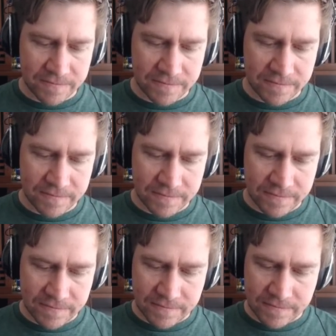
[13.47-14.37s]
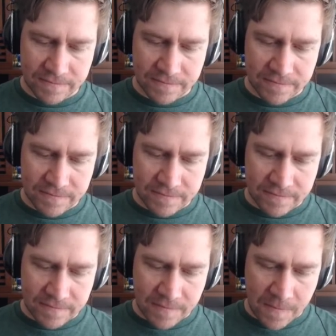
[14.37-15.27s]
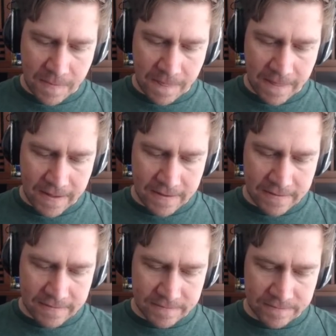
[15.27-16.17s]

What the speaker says: [no speech]